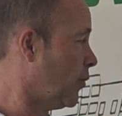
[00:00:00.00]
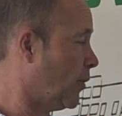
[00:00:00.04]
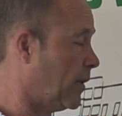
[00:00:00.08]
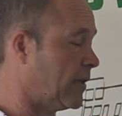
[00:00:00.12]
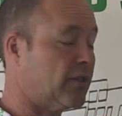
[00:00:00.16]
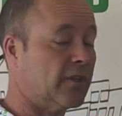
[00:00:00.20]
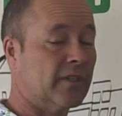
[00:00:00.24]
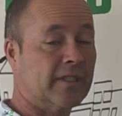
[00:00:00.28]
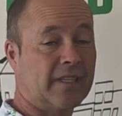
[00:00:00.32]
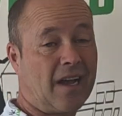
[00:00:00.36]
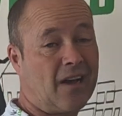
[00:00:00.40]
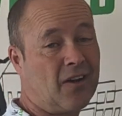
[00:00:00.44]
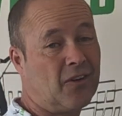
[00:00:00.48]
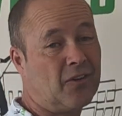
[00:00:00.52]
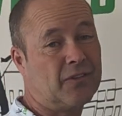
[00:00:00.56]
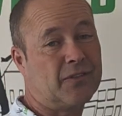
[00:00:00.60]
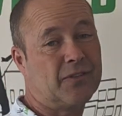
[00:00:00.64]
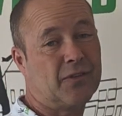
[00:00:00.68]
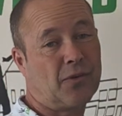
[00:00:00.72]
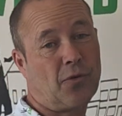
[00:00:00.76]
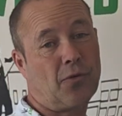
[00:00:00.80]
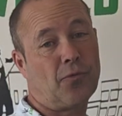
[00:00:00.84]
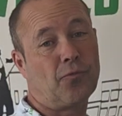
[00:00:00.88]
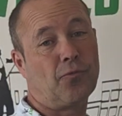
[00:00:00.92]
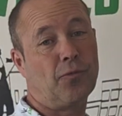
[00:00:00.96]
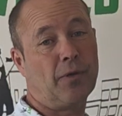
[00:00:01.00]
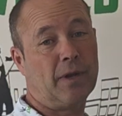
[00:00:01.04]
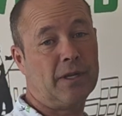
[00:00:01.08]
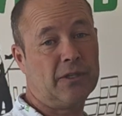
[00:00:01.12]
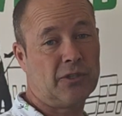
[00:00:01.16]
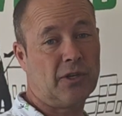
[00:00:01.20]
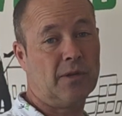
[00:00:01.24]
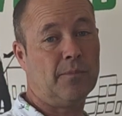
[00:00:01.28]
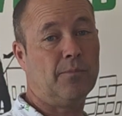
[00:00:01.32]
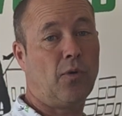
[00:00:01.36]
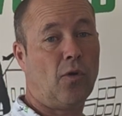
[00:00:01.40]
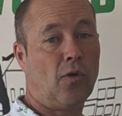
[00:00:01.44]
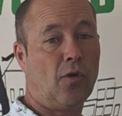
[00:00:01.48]
which is also a
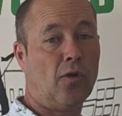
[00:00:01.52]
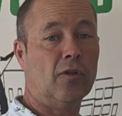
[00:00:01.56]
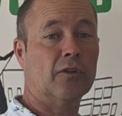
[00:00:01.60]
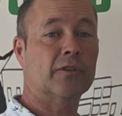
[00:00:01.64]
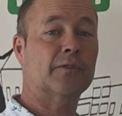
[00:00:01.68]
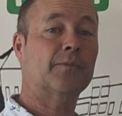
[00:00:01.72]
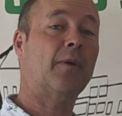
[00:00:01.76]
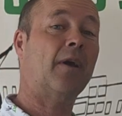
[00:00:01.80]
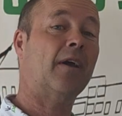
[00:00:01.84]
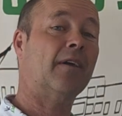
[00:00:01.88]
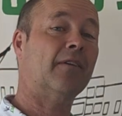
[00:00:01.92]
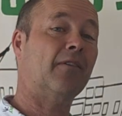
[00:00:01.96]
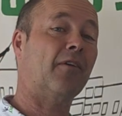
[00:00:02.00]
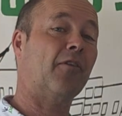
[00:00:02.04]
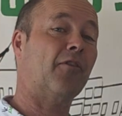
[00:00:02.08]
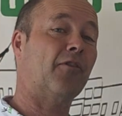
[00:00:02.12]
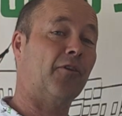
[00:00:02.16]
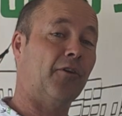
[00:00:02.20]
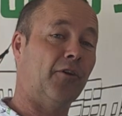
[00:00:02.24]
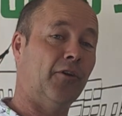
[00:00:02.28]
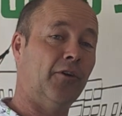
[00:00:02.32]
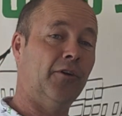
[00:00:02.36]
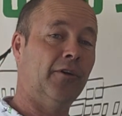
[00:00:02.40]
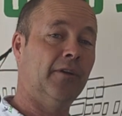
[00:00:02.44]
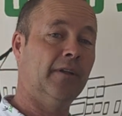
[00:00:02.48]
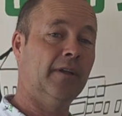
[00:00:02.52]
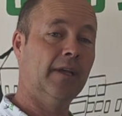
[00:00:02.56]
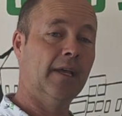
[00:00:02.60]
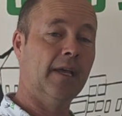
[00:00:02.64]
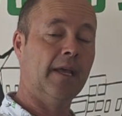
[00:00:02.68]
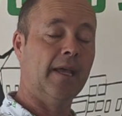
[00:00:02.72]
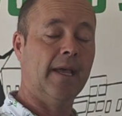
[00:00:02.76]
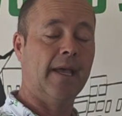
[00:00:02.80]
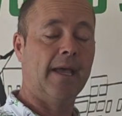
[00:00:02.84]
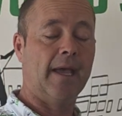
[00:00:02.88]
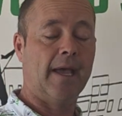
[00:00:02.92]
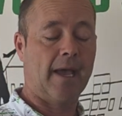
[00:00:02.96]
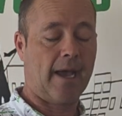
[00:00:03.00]
rigid pole. It's probably the 3rd
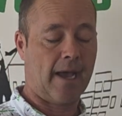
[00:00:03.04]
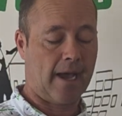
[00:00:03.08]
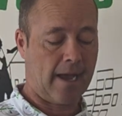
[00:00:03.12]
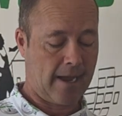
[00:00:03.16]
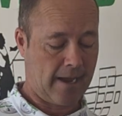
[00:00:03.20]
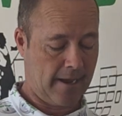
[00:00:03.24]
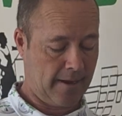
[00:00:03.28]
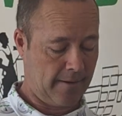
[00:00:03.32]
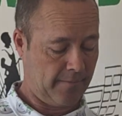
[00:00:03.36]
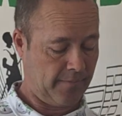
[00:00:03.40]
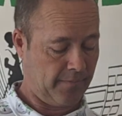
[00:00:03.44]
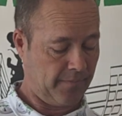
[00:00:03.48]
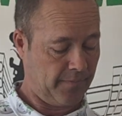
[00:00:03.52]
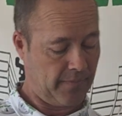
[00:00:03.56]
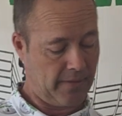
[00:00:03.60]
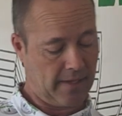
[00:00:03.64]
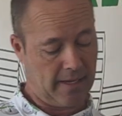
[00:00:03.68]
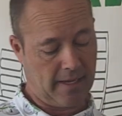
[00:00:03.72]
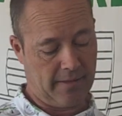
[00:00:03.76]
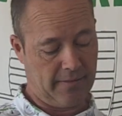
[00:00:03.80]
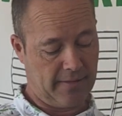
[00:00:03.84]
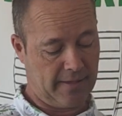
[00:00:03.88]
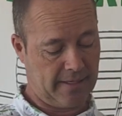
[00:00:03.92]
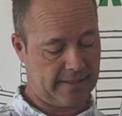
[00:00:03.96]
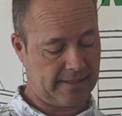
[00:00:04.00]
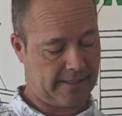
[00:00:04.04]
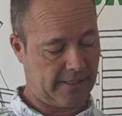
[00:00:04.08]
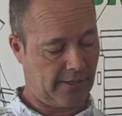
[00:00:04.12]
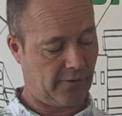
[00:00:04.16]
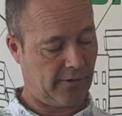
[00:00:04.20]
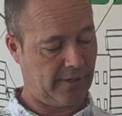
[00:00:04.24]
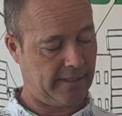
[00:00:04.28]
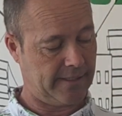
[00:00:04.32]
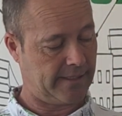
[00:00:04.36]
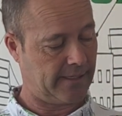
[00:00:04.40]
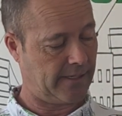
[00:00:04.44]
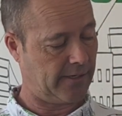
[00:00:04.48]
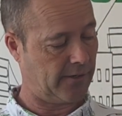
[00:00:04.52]
in this
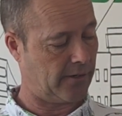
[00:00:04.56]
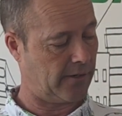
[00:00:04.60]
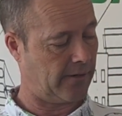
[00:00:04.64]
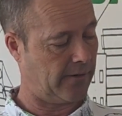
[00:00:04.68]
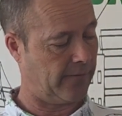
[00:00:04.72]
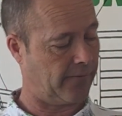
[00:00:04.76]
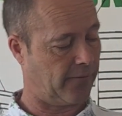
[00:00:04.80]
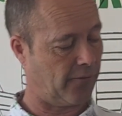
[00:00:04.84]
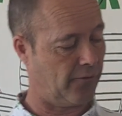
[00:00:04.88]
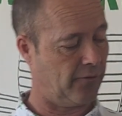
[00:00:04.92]
series here for